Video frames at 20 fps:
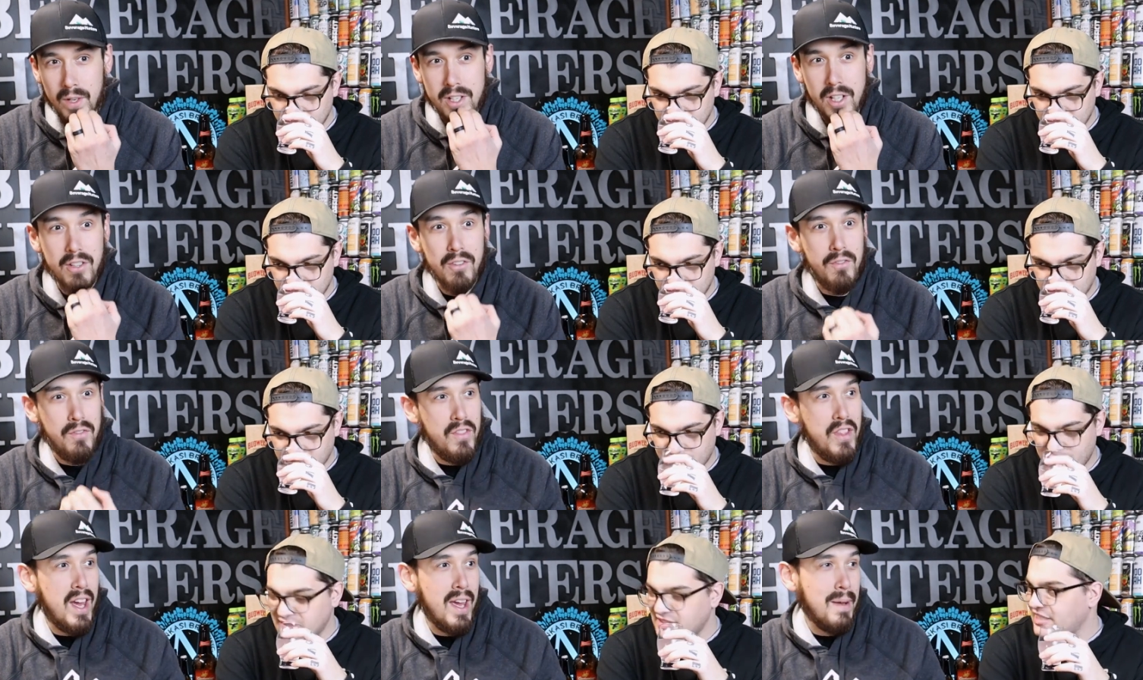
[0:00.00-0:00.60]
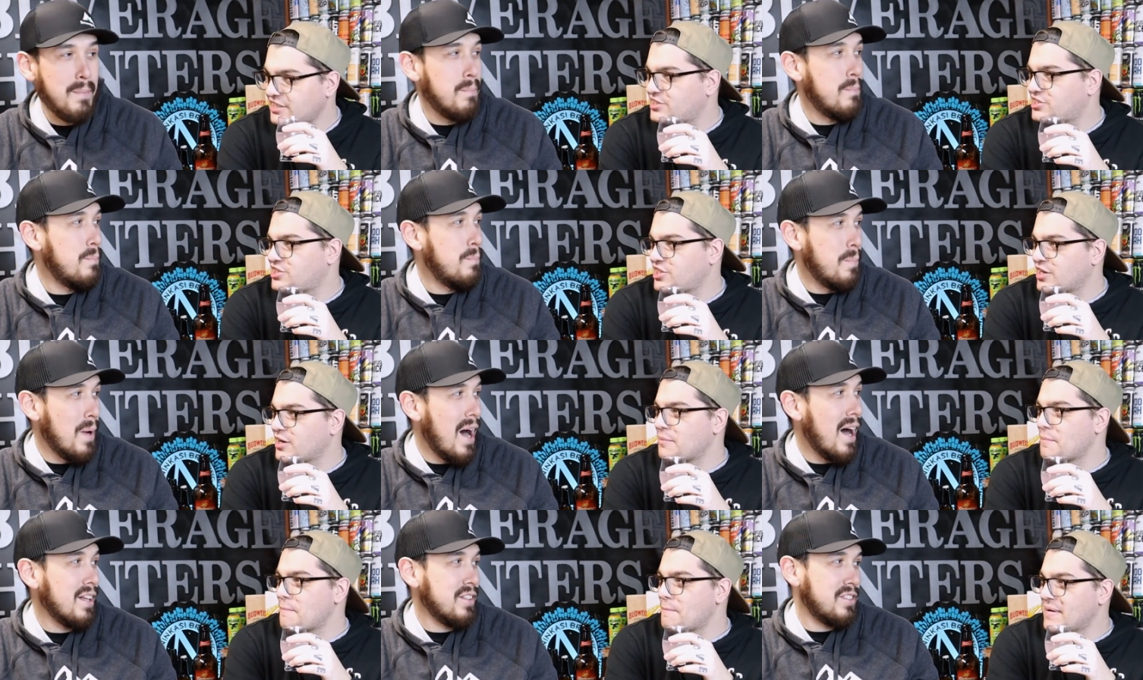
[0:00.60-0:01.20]
Speaker 1: Wonder if it smells like
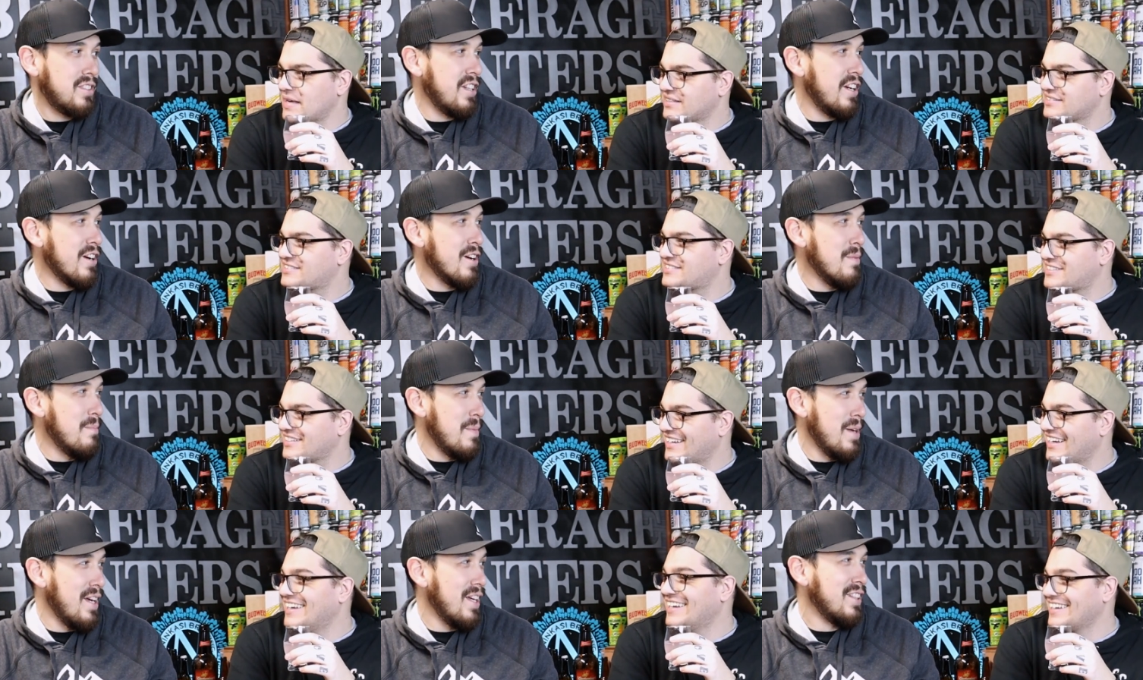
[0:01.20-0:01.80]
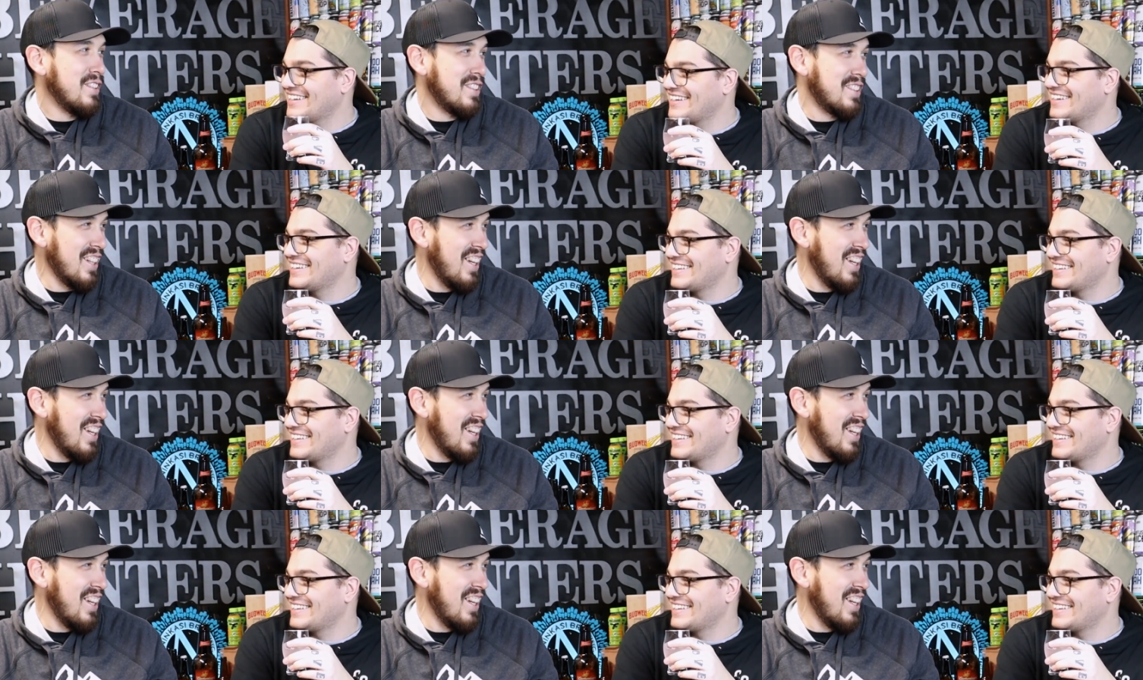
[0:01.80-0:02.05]
Sierra Mist. Sierra Mist.